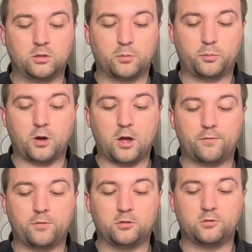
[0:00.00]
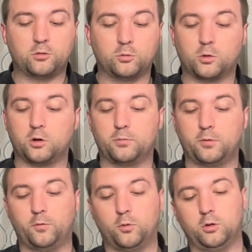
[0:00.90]
the prophets who were
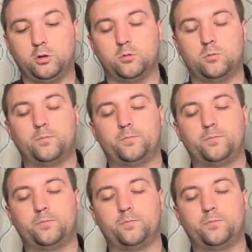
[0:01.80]
before you.